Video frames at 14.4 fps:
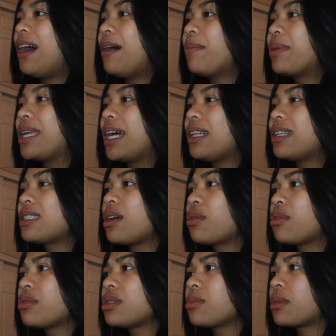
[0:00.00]
But yeah, let's
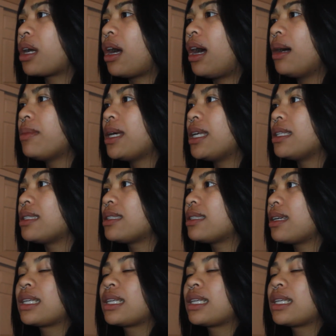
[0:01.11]
go through some comments.